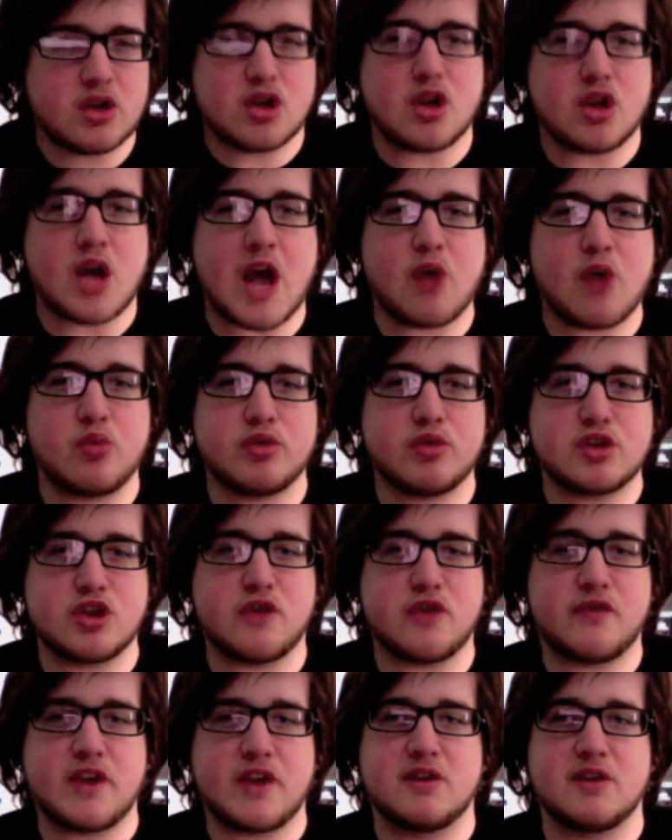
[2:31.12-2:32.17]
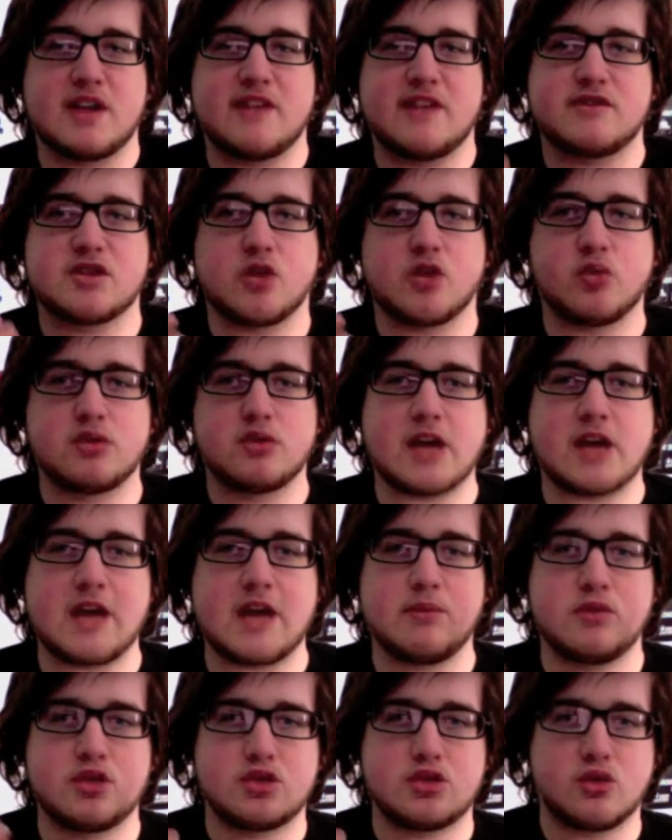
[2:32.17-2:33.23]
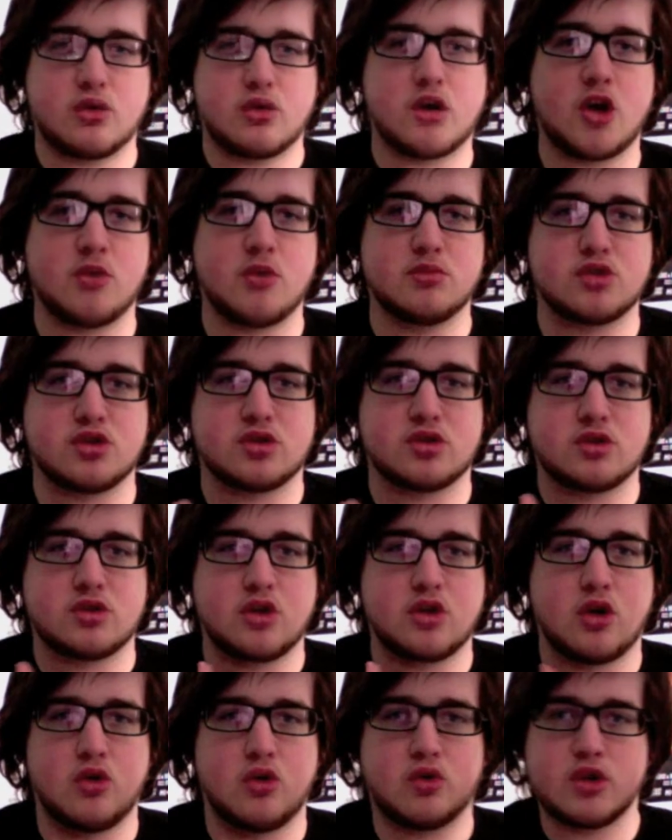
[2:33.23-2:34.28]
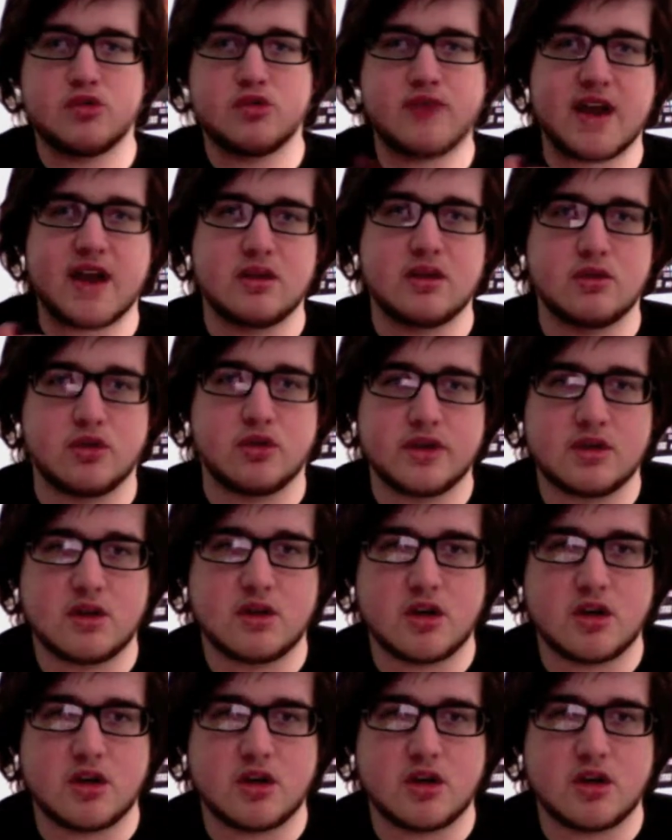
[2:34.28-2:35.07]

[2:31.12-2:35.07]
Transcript: how would you feel if someone came into your home just looking around, or he